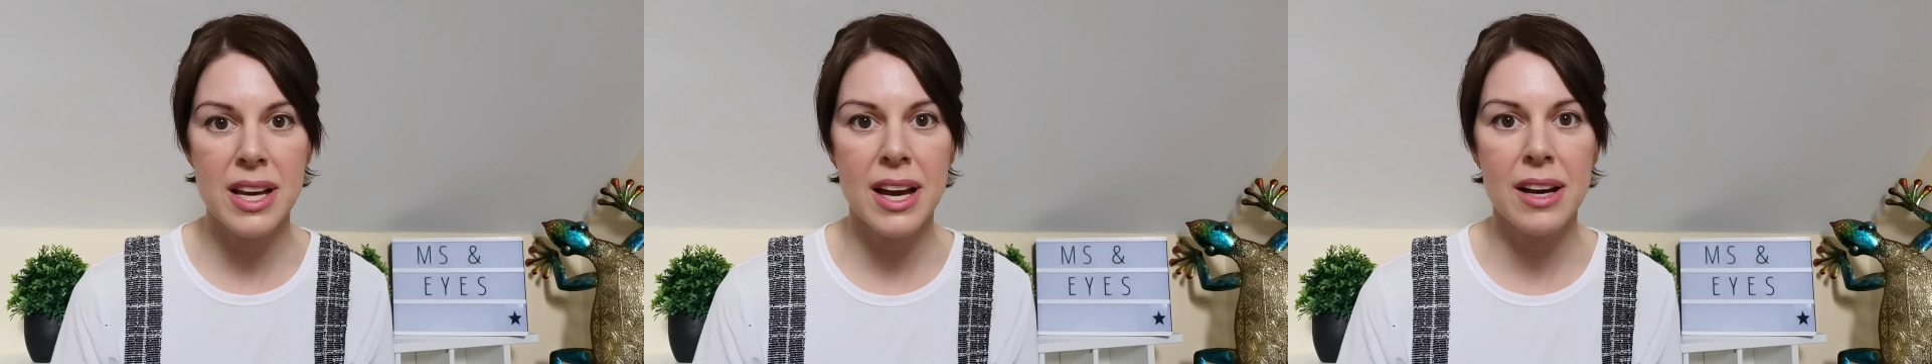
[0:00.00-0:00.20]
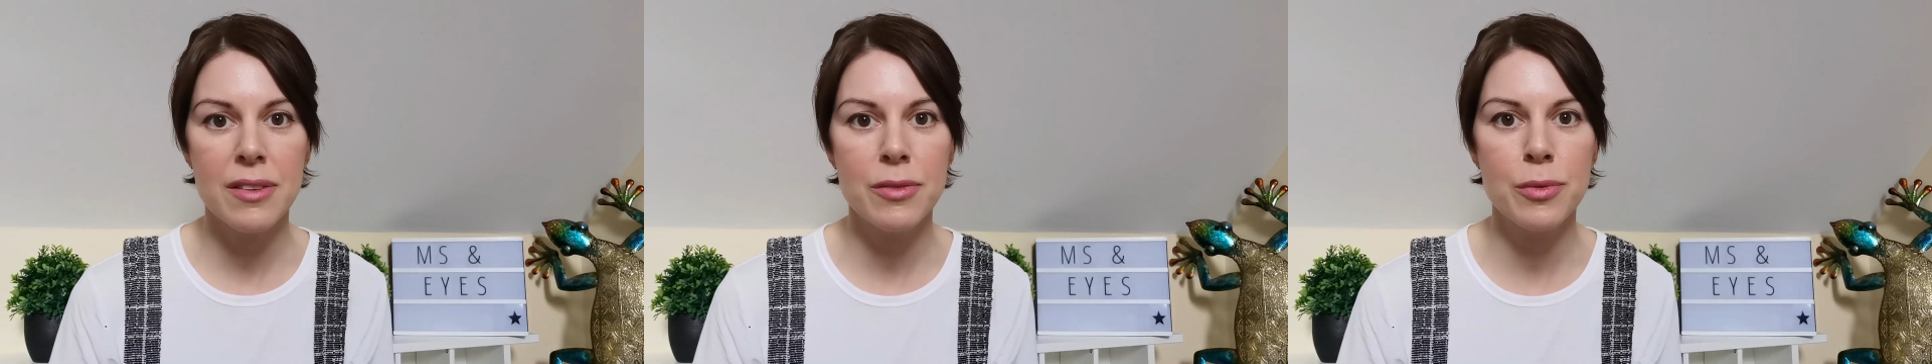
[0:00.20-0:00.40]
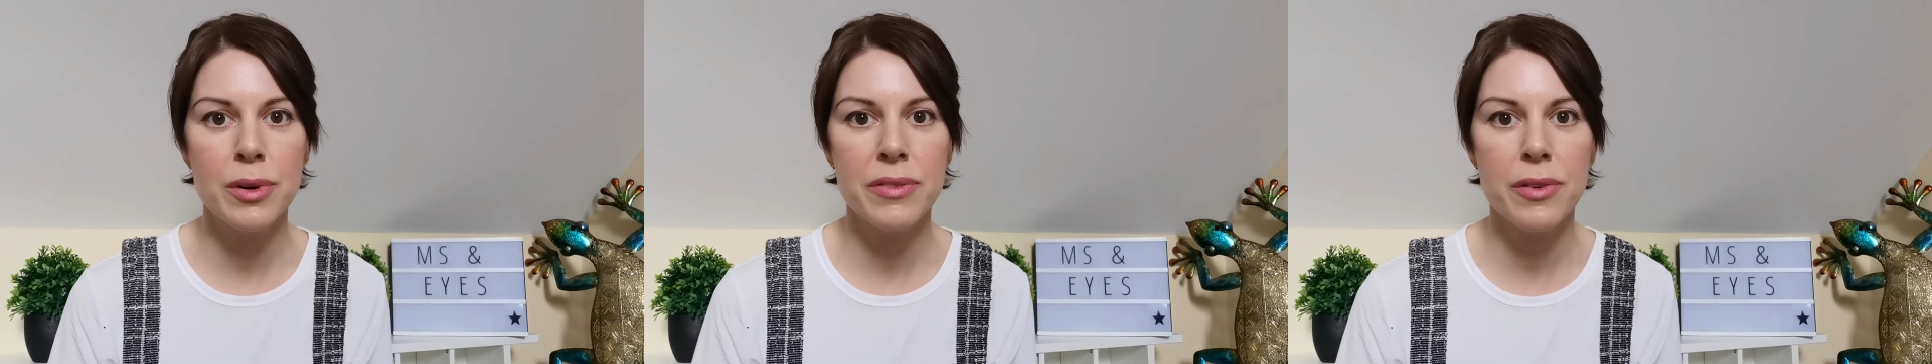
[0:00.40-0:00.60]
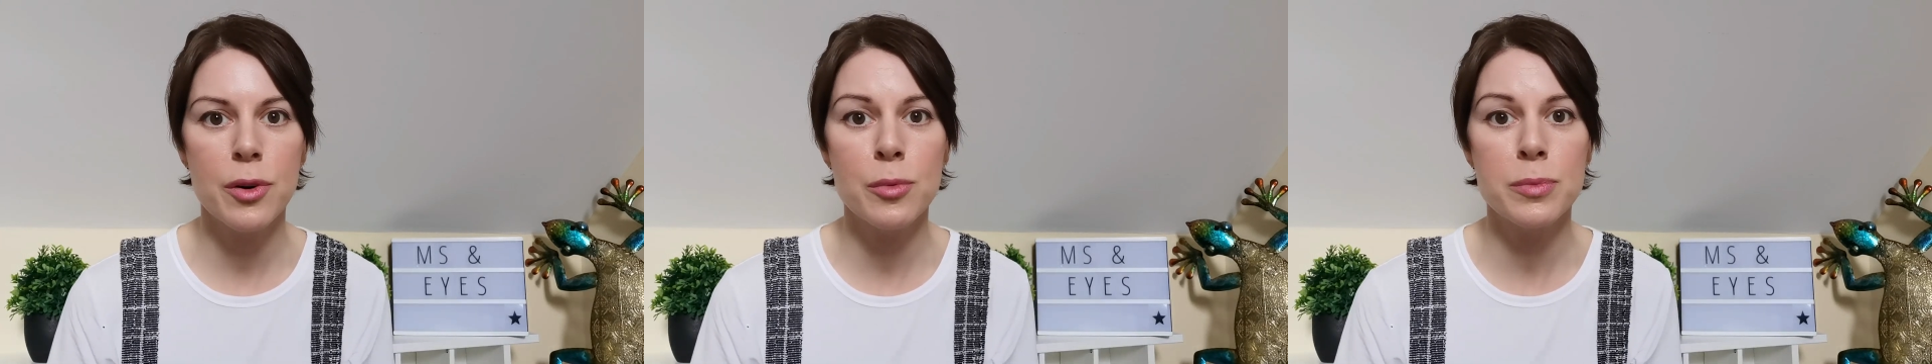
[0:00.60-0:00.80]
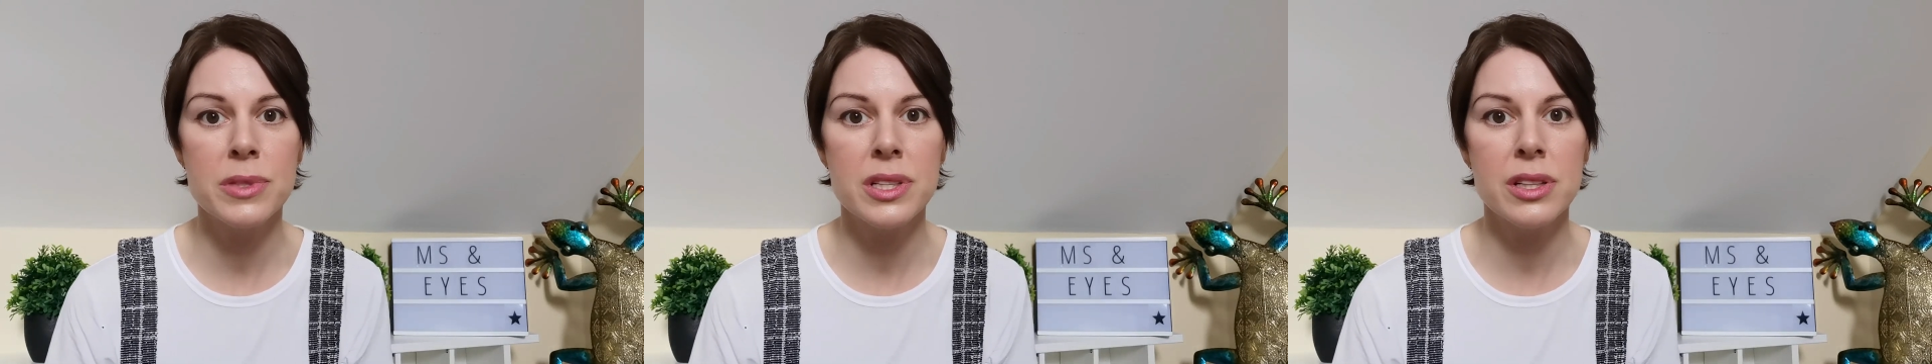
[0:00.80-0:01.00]
to have with
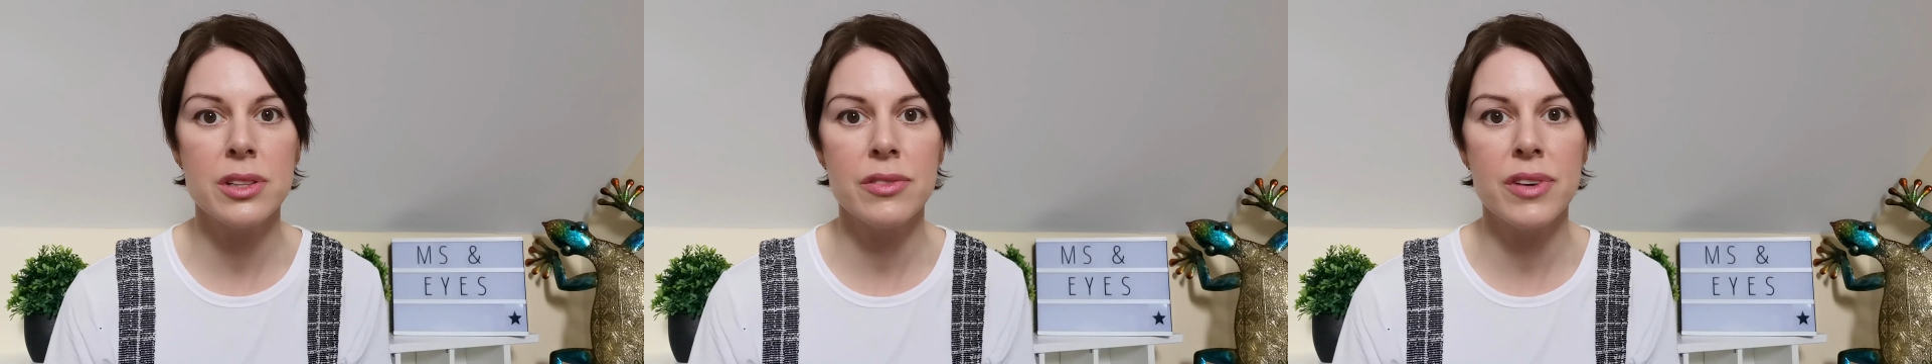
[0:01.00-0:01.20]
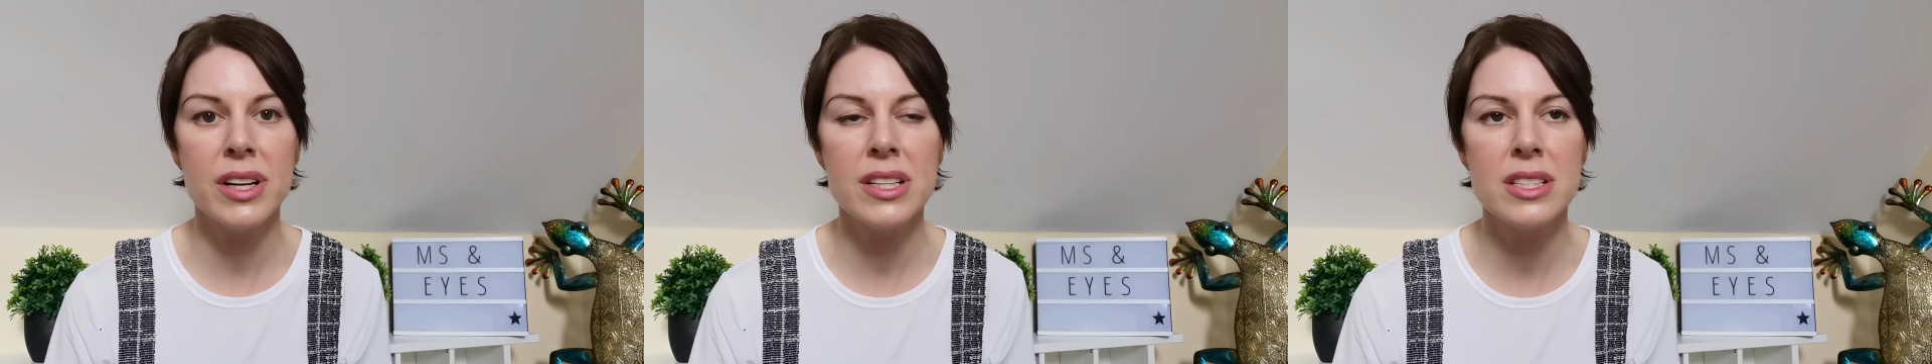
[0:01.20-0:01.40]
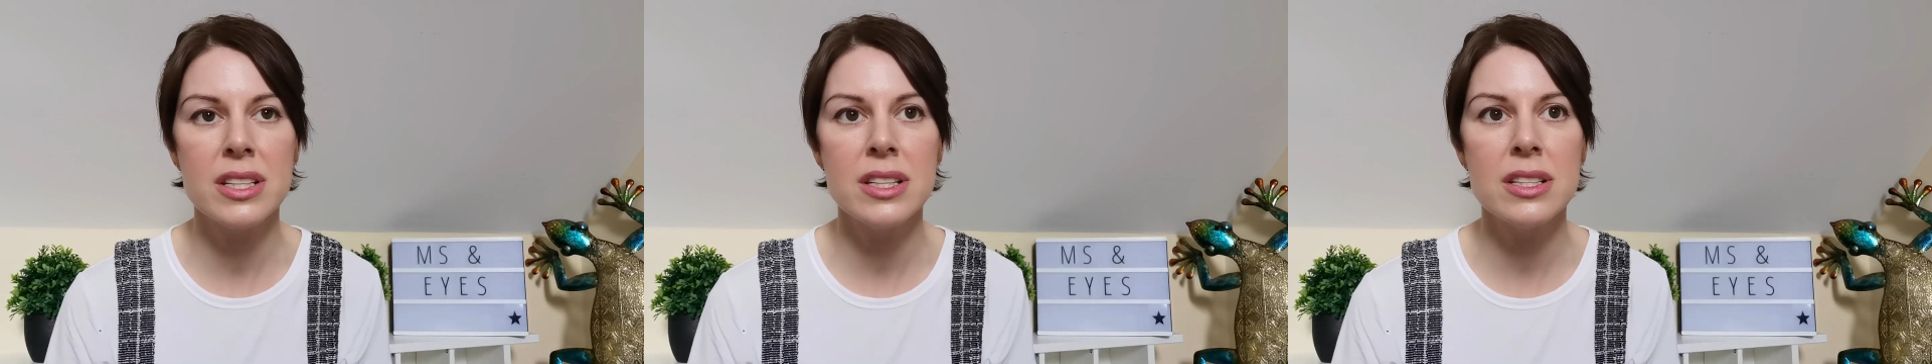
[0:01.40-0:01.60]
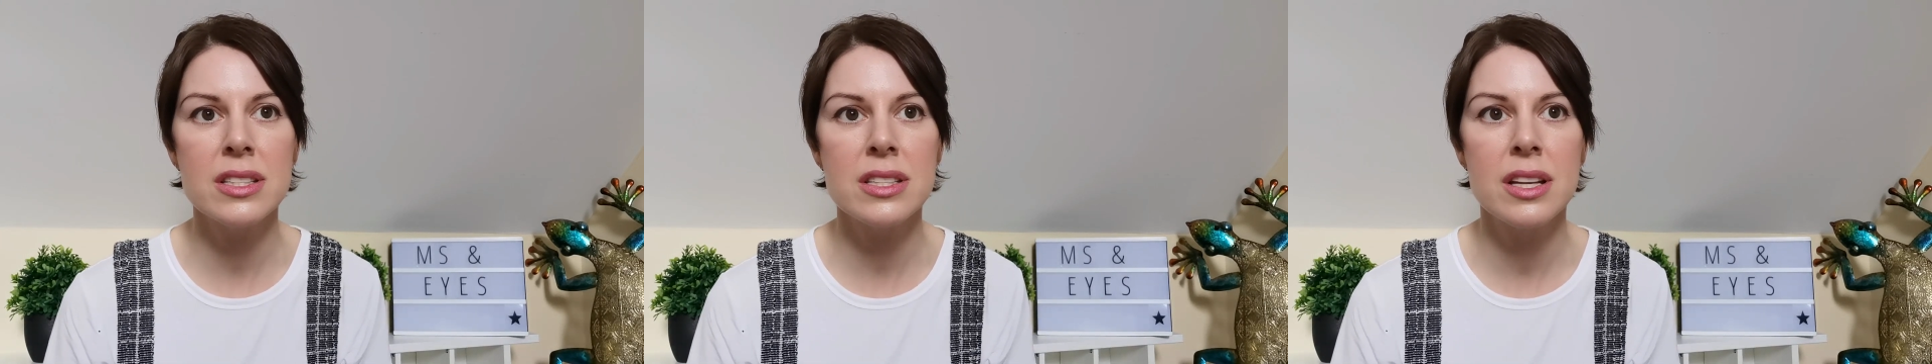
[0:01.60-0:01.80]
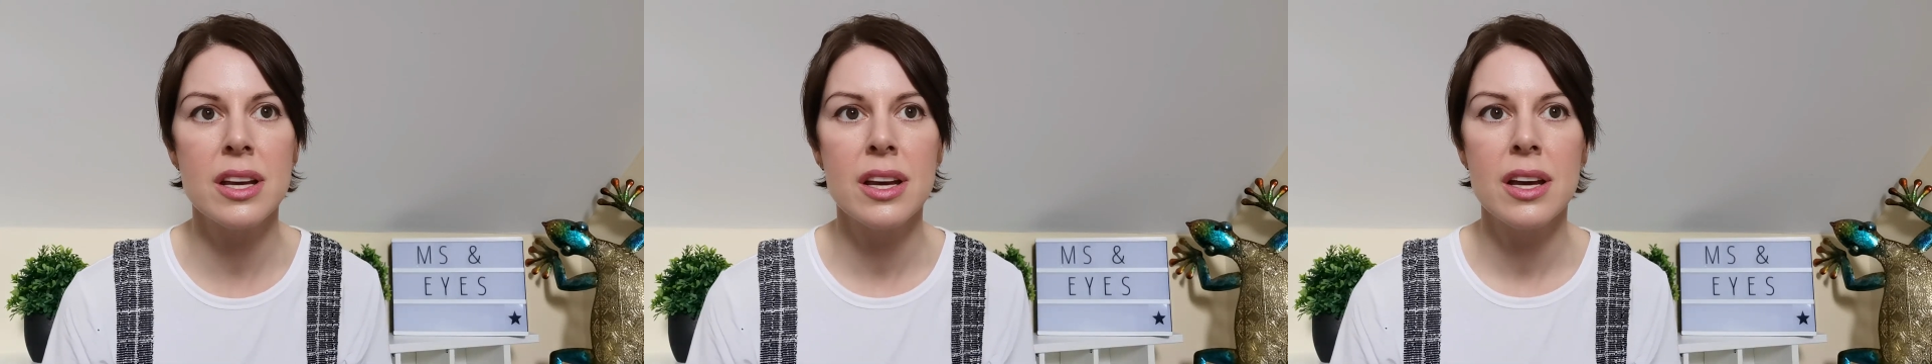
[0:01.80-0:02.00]
optic
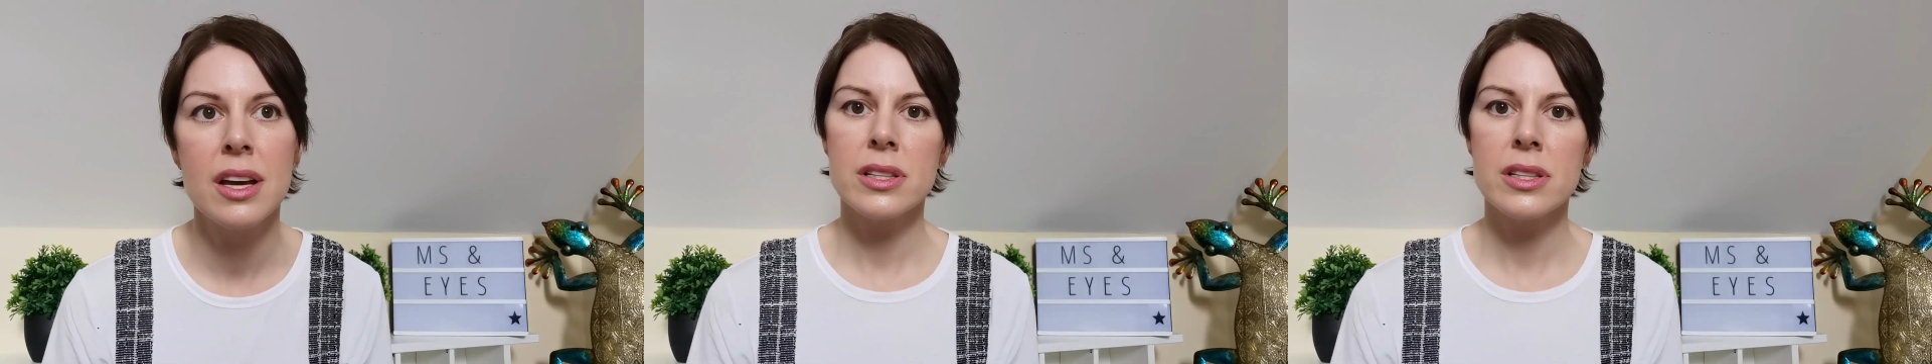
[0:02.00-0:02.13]
neuritis.